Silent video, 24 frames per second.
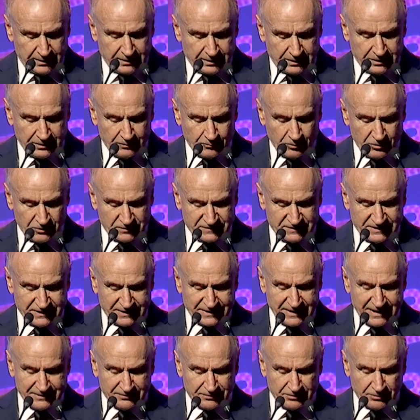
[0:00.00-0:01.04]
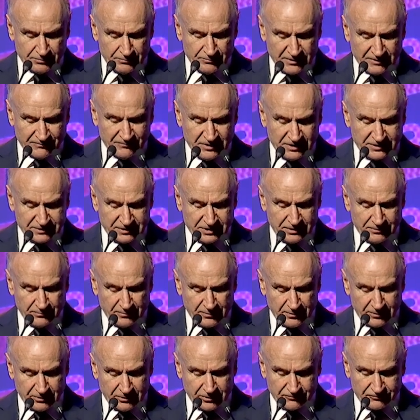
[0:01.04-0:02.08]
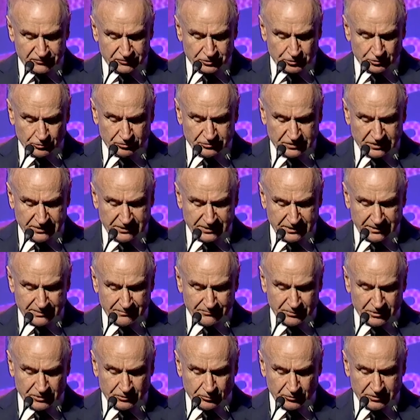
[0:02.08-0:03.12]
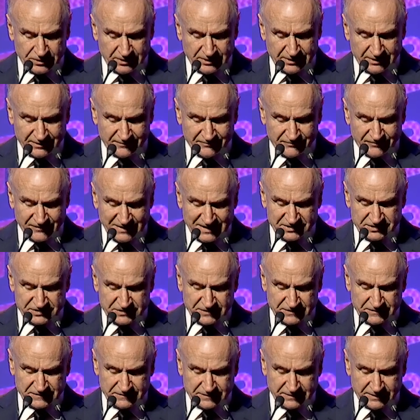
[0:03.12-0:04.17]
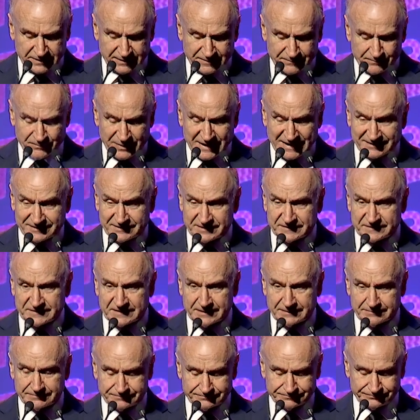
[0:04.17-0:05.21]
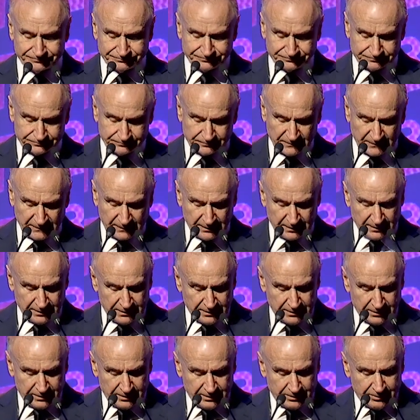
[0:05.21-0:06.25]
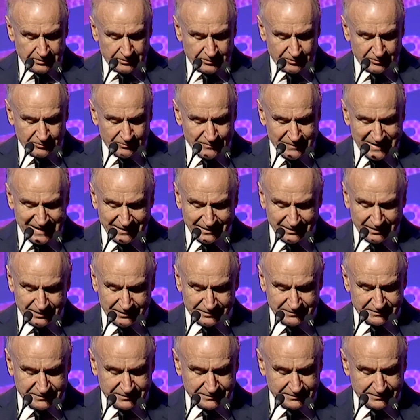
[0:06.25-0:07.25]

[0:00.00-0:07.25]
he was the random victim of shooting between fascists and partisans. A bullet